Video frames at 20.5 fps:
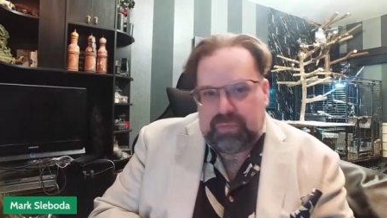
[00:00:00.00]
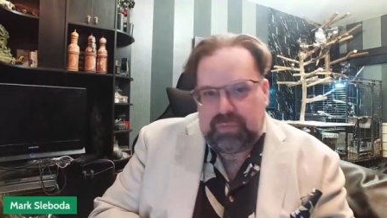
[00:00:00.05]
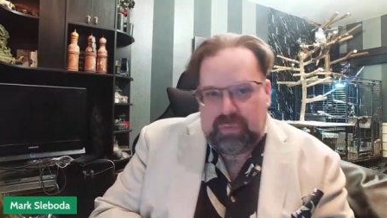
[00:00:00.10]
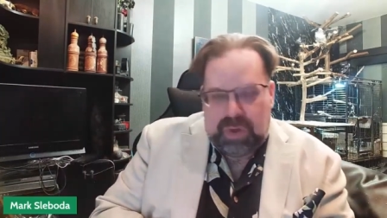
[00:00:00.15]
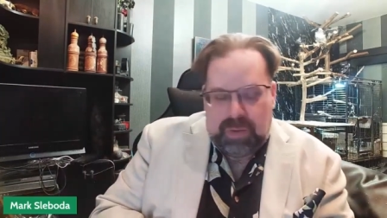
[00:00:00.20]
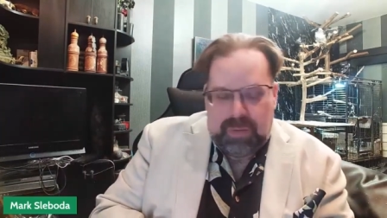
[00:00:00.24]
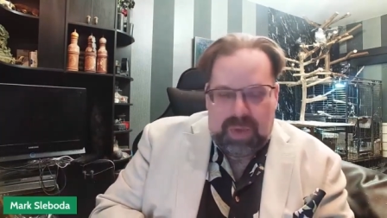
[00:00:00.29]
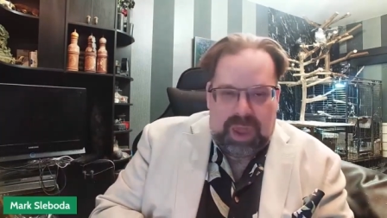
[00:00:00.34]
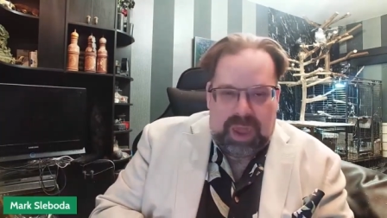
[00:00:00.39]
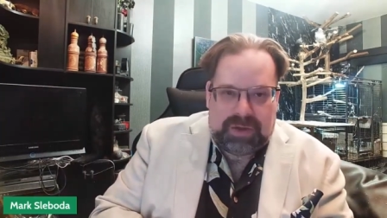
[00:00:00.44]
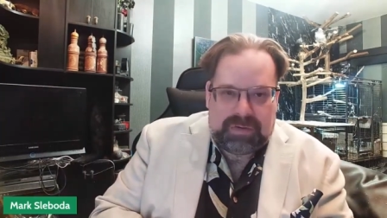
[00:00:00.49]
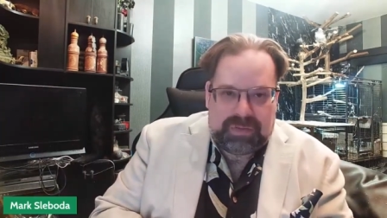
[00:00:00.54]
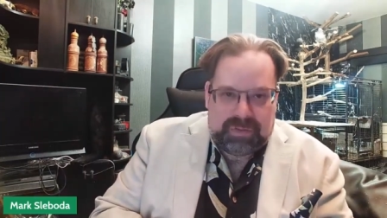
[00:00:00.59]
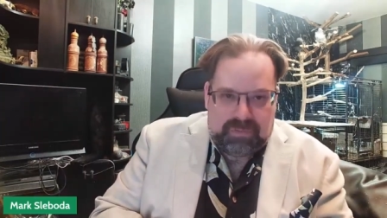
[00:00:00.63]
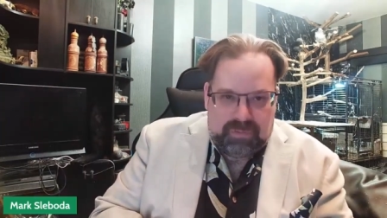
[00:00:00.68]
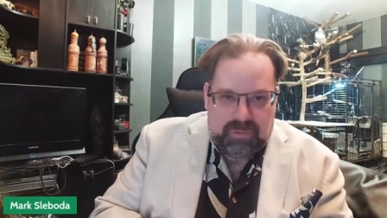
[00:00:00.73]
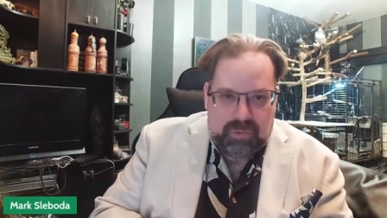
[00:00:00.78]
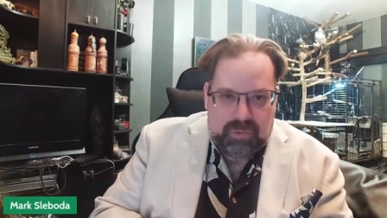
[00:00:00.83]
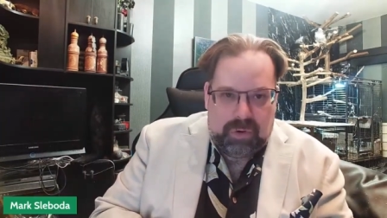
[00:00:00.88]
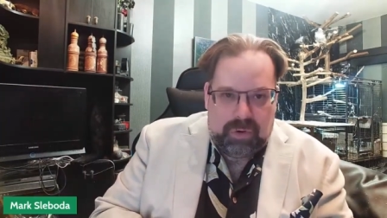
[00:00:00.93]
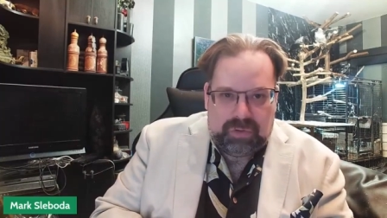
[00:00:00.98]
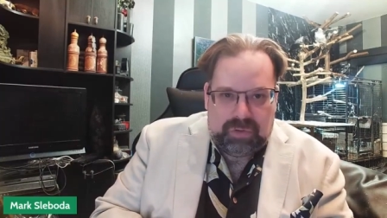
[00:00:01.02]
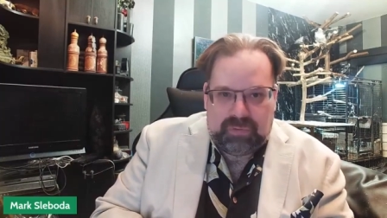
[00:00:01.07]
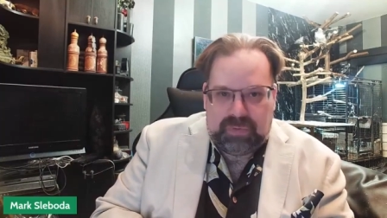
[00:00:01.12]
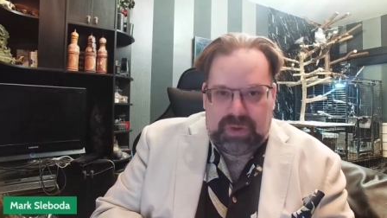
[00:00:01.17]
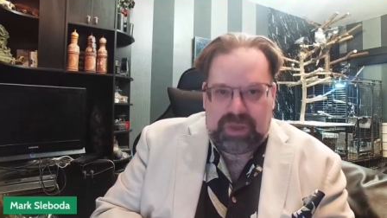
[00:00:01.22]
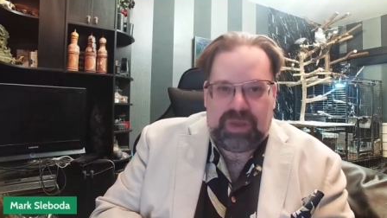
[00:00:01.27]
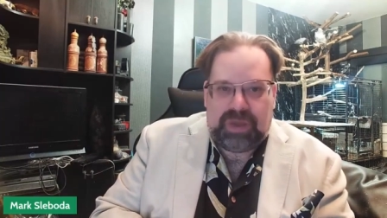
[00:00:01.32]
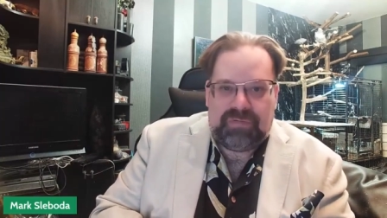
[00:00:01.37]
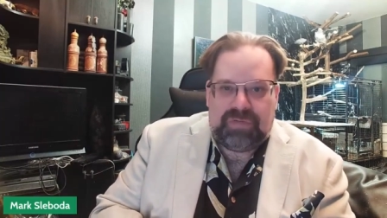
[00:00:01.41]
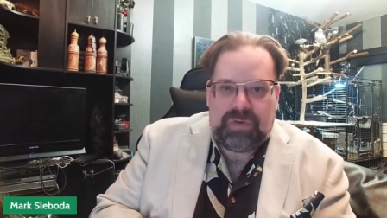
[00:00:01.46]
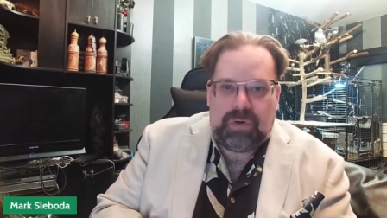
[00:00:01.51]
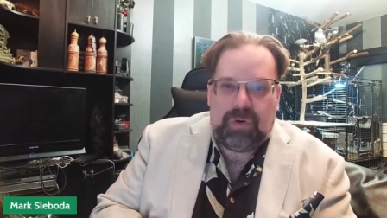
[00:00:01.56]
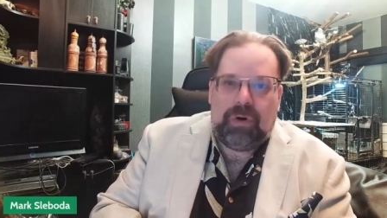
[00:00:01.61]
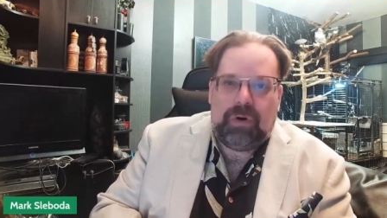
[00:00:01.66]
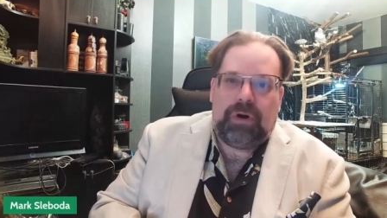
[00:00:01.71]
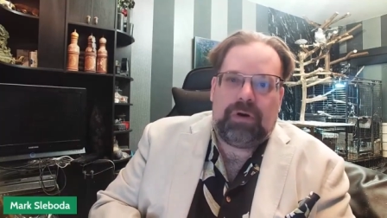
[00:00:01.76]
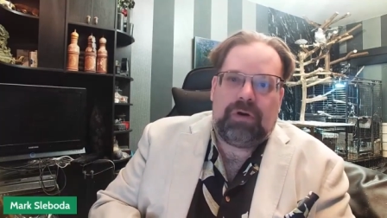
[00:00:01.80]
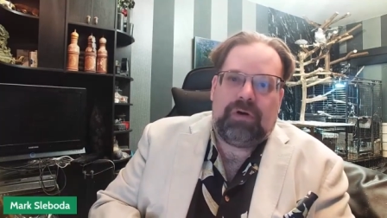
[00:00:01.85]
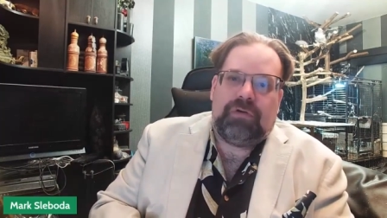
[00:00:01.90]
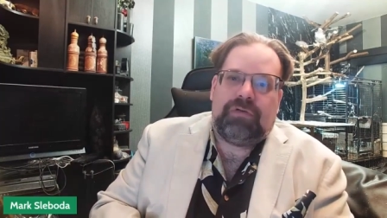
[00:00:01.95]
We make the rules, we give the
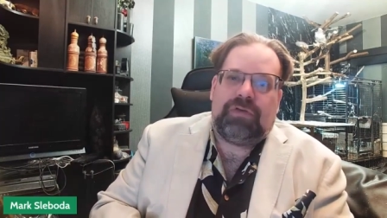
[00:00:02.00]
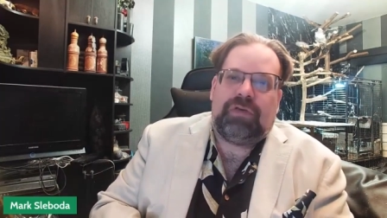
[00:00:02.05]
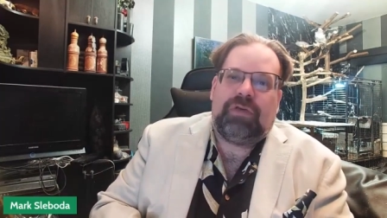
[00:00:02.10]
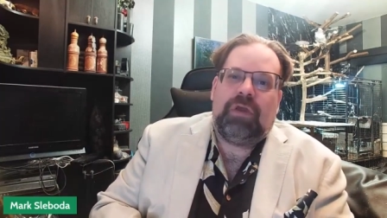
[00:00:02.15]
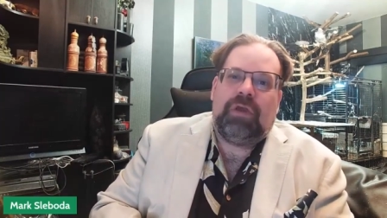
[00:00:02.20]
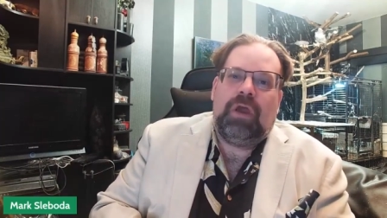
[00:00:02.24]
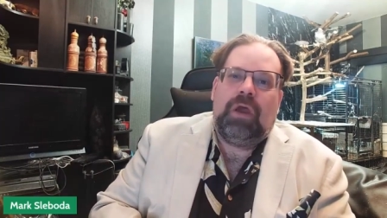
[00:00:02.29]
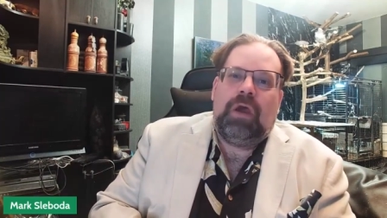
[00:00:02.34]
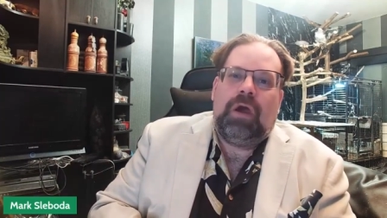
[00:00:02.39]
orders